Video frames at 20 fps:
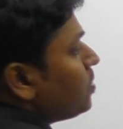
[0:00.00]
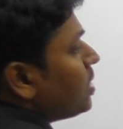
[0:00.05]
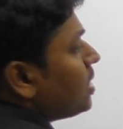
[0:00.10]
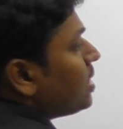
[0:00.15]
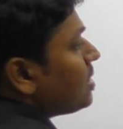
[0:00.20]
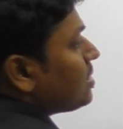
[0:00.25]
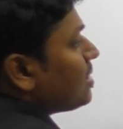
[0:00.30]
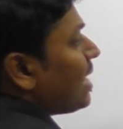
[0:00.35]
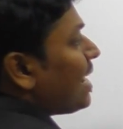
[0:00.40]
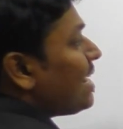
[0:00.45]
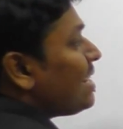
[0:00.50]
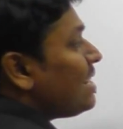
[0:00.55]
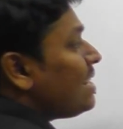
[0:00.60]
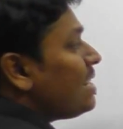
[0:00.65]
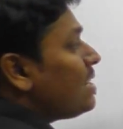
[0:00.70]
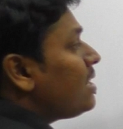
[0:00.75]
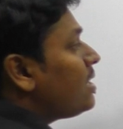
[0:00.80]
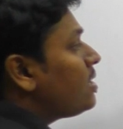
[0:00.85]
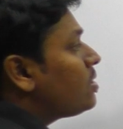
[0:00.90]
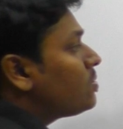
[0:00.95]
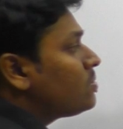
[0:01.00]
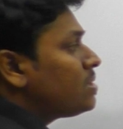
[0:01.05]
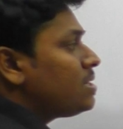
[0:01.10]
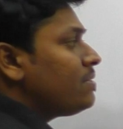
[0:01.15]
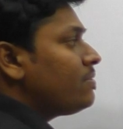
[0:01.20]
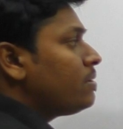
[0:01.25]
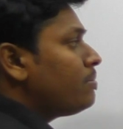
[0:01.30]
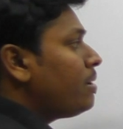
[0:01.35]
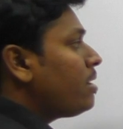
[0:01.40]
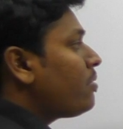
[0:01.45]
that is 19 into
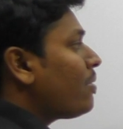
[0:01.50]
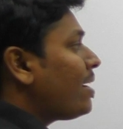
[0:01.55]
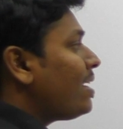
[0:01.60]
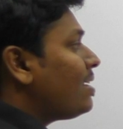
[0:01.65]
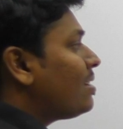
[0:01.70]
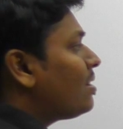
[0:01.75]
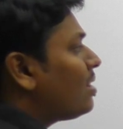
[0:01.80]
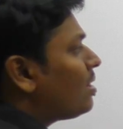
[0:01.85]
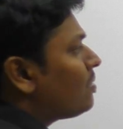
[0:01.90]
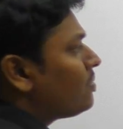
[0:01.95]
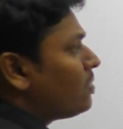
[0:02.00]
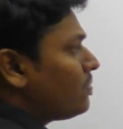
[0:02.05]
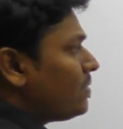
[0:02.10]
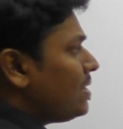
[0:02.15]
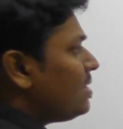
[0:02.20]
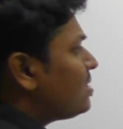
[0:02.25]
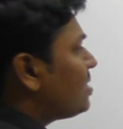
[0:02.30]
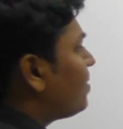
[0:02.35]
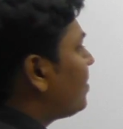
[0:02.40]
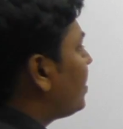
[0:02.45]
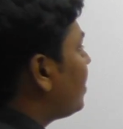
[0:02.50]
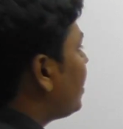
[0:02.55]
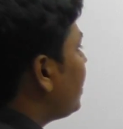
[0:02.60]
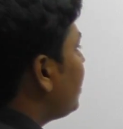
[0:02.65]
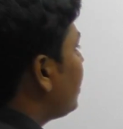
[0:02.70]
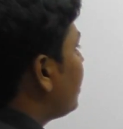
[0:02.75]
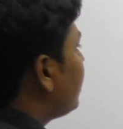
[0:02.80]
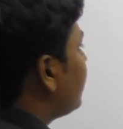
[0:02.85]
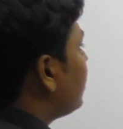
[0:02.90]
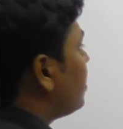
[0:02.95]
3 will be 57, right?